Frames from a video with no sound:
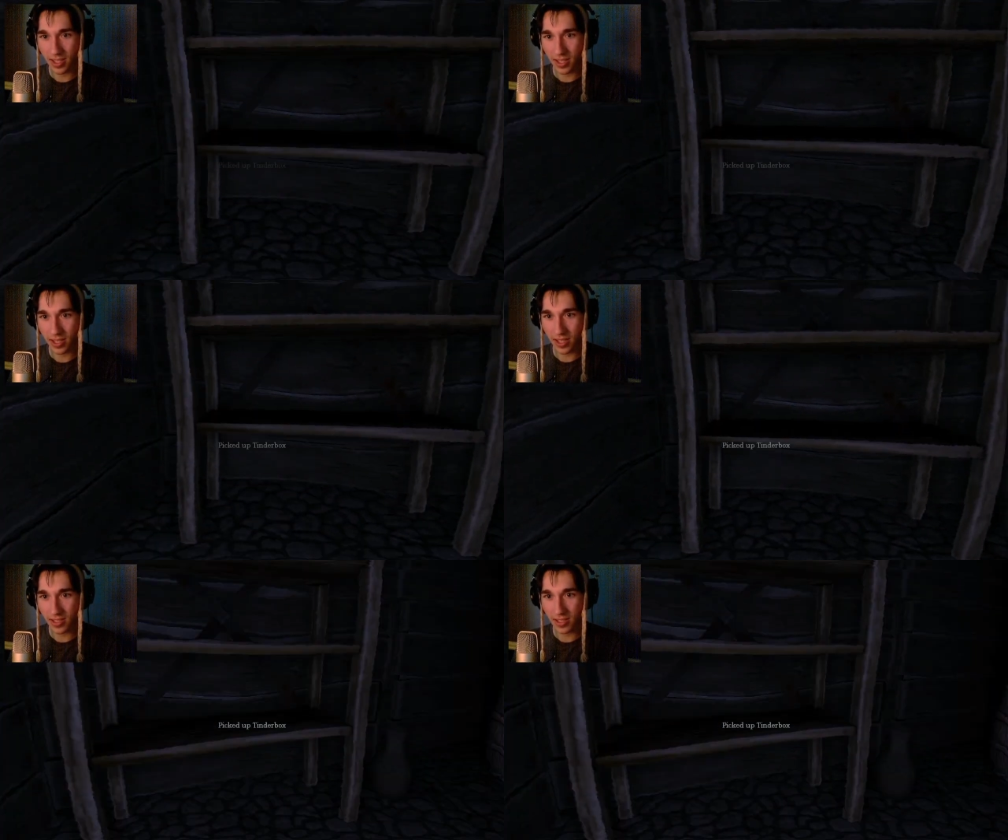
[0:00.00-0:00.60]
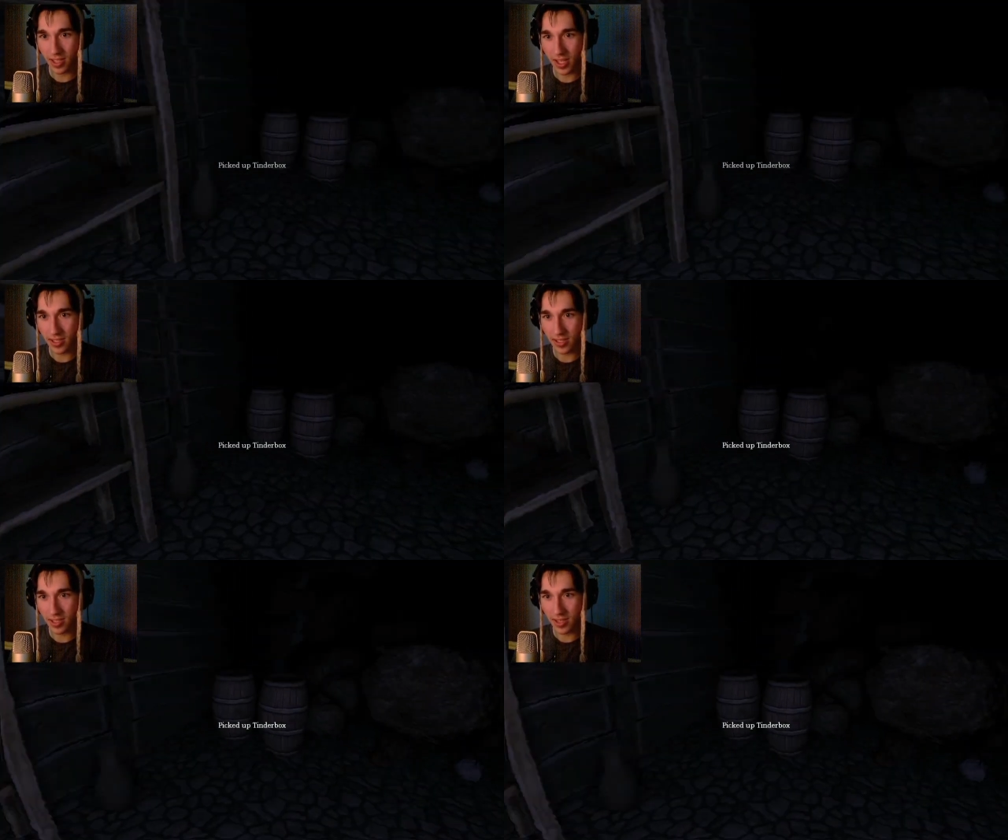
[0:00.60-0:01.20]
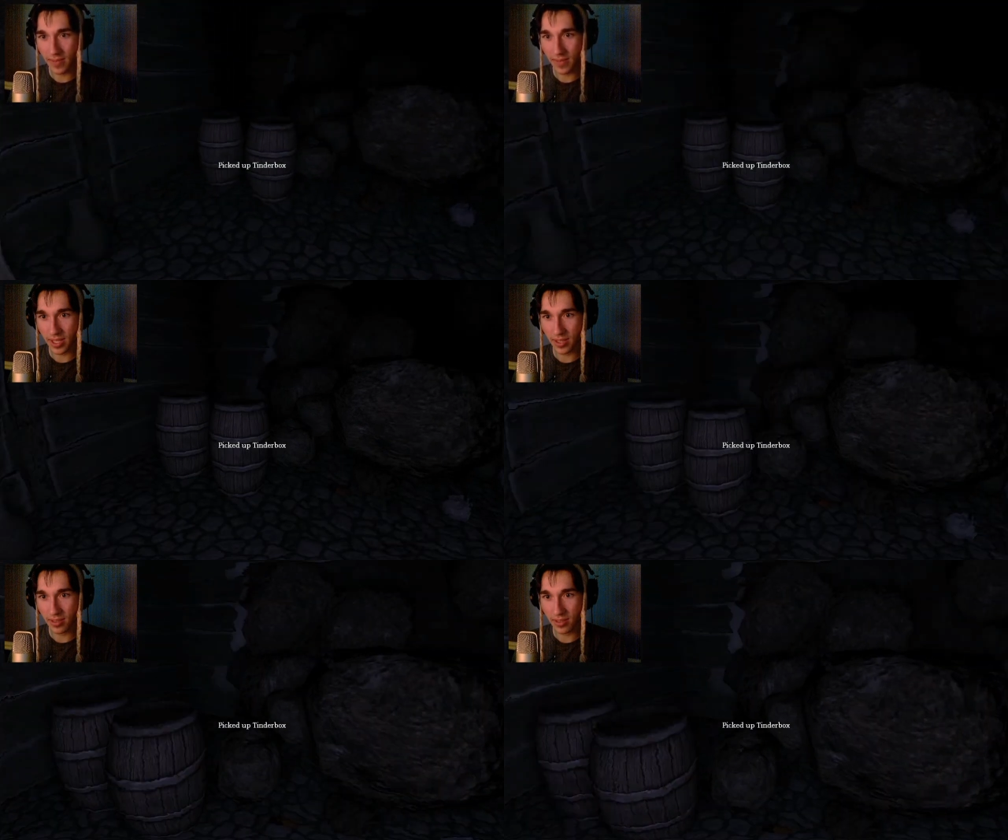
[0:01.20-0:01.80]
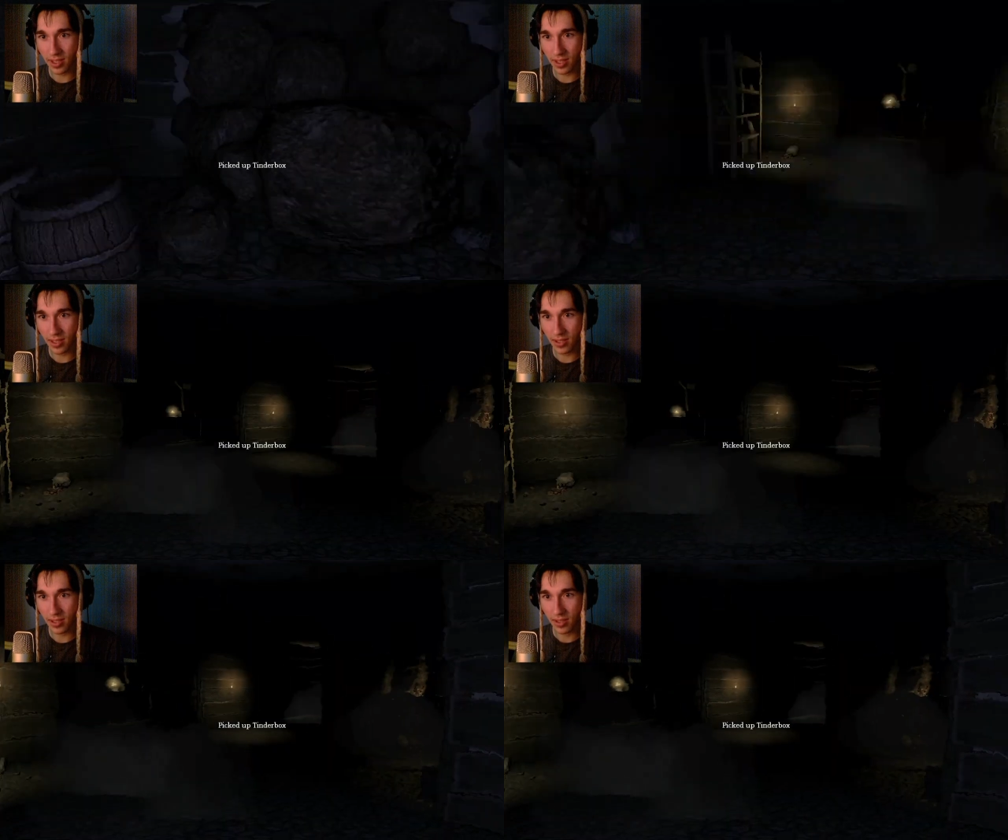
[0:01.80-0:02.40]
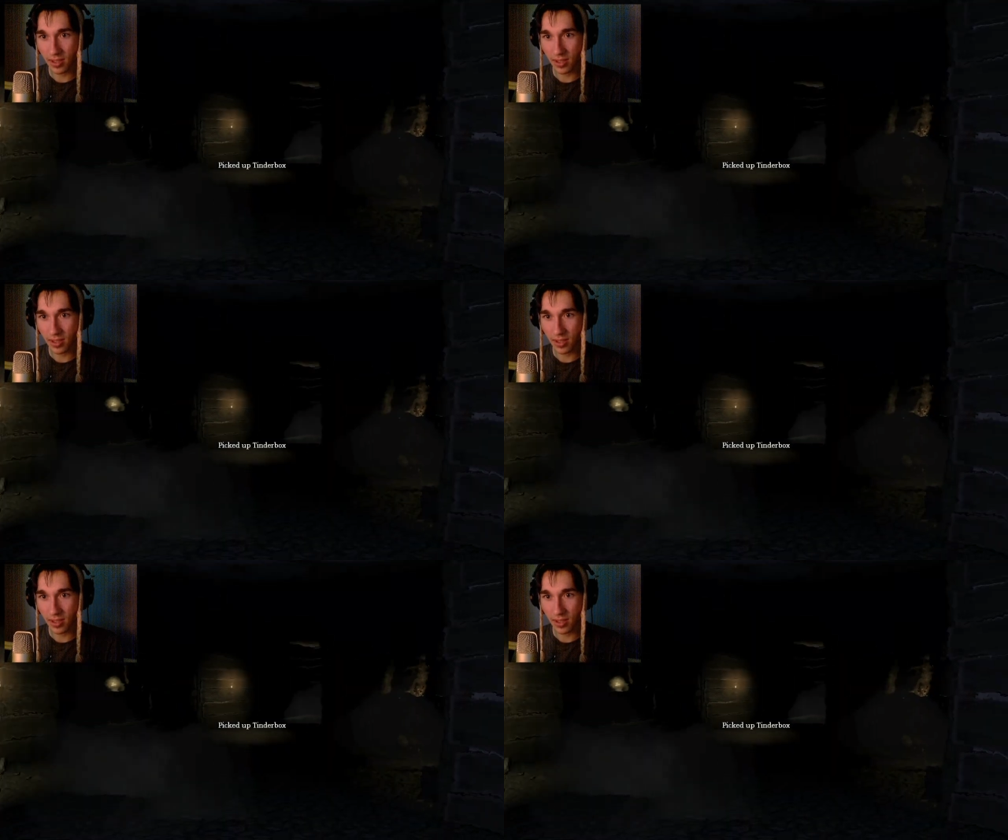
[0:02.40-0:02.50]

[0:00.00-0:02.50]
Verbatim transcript: Alright, so let's grab that and